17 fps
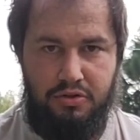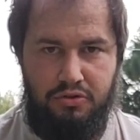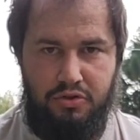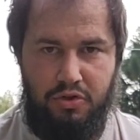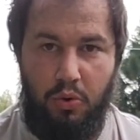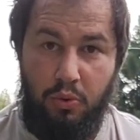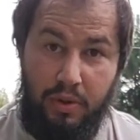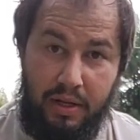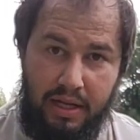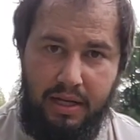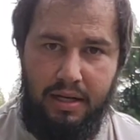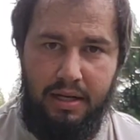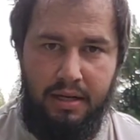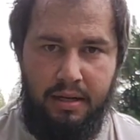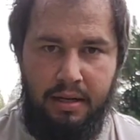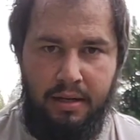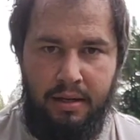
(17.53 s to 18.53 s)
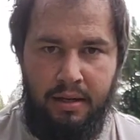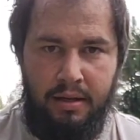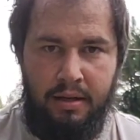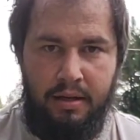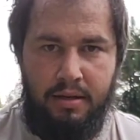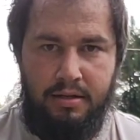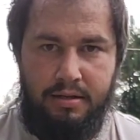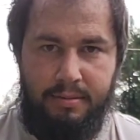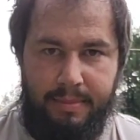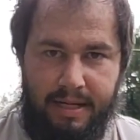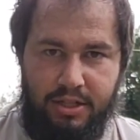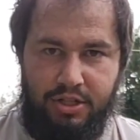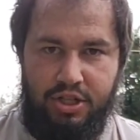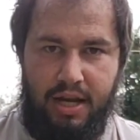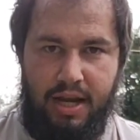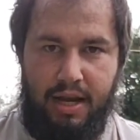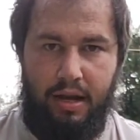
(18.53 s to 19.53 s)
donated to my
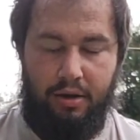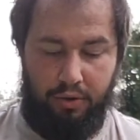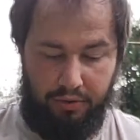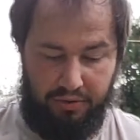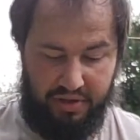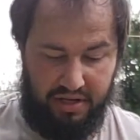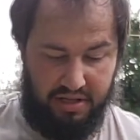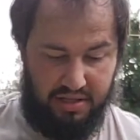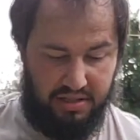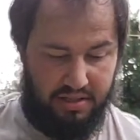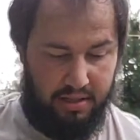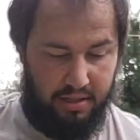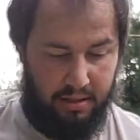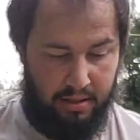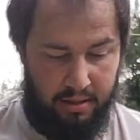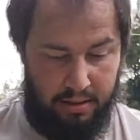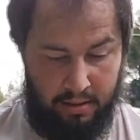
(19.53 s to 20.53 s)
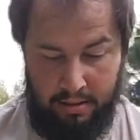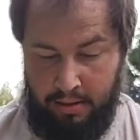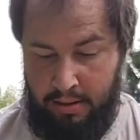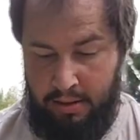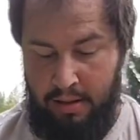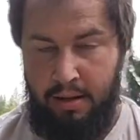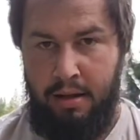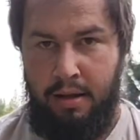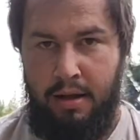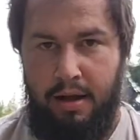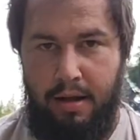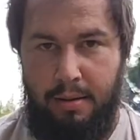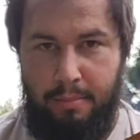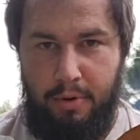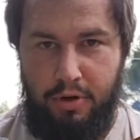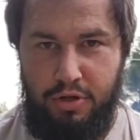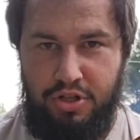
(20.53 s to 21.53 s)
channel these
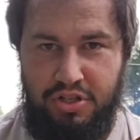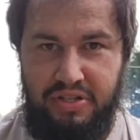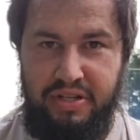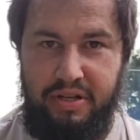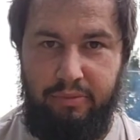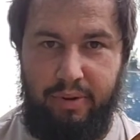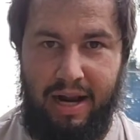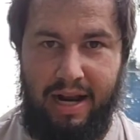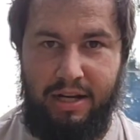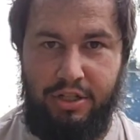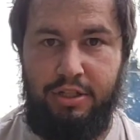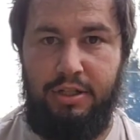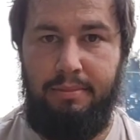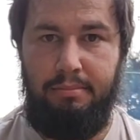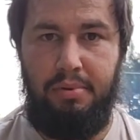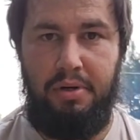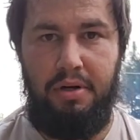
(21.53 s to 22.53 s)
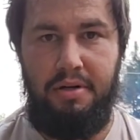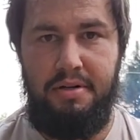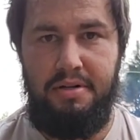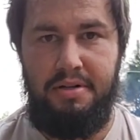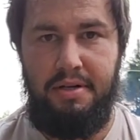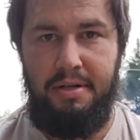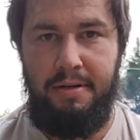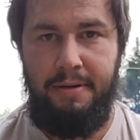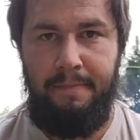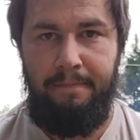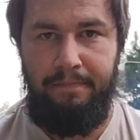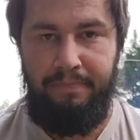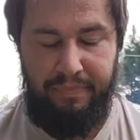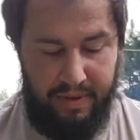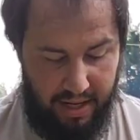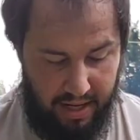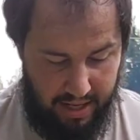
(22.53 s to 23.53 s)
emergency ration bars,
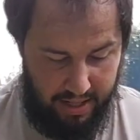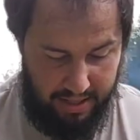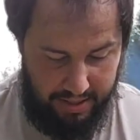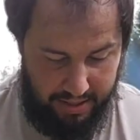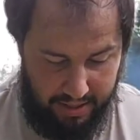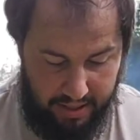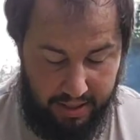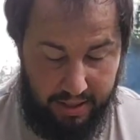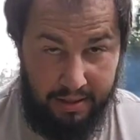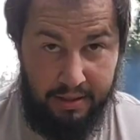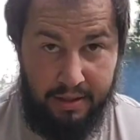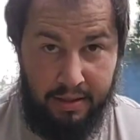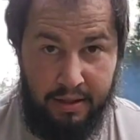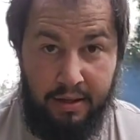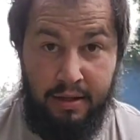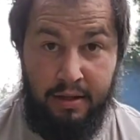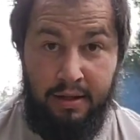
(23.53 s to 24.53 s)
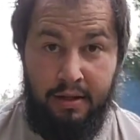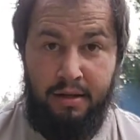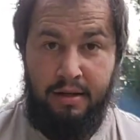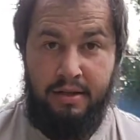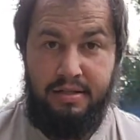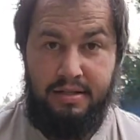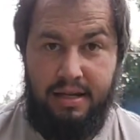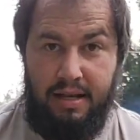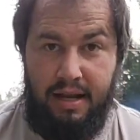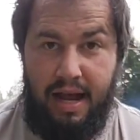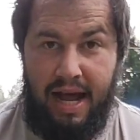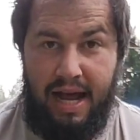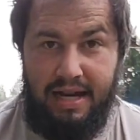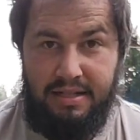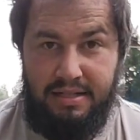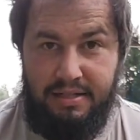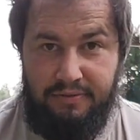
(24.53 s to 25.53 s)
and
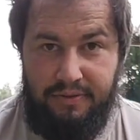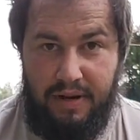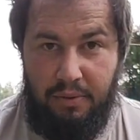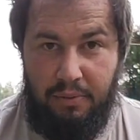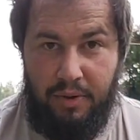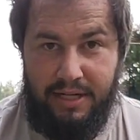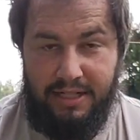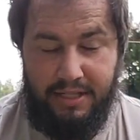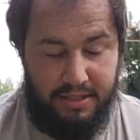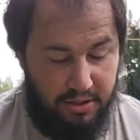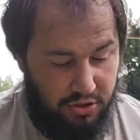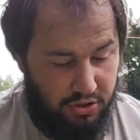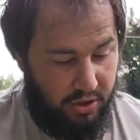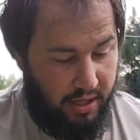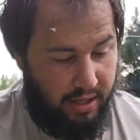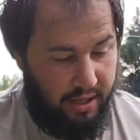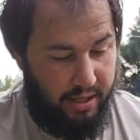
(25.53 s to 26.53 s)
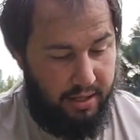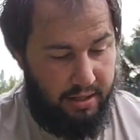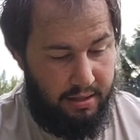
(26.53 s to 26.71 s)
asked if I wanted to try